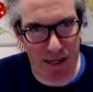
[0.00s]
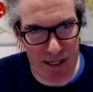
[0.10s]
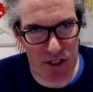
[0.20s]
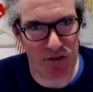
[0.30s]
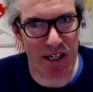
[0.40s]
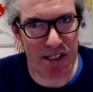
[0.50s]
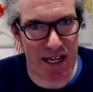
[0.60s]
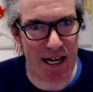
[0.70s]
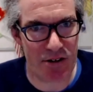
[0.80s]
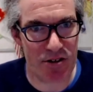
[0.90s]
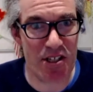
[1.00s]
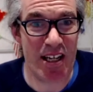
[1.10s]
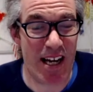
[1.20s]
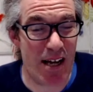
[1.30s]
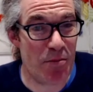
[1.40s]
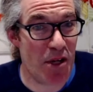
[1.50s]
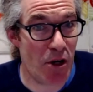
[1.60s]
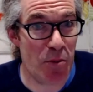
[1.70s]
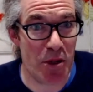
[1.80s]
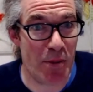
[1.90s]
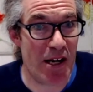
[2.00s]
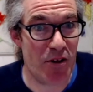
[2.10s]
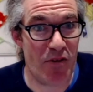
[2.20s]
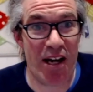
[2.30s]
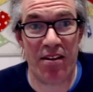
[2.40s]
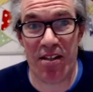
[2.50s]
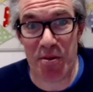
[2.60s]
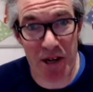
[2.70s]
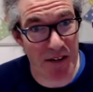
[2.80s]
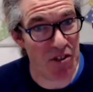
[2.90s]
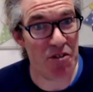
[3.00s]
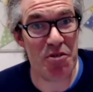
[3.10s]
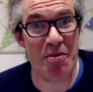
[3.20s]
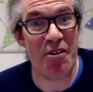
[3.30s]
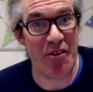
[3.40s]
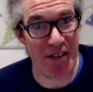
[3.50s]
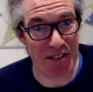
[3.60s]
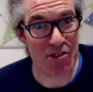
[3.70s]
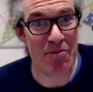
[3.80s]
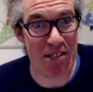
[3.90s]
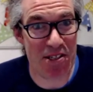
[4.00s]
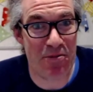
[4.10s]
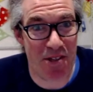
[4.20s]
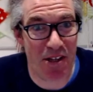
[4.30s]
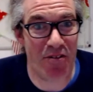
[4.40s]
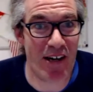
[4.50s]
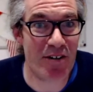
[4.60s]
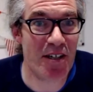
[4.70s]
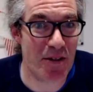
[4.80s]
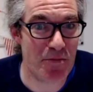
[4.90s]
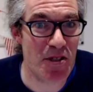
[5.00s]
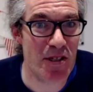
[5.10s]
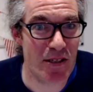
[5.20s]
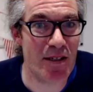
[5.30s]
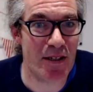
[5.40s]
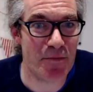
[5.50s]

iterate out, and be open about the fact that you might have to do some other things to meet some of the other outcomes.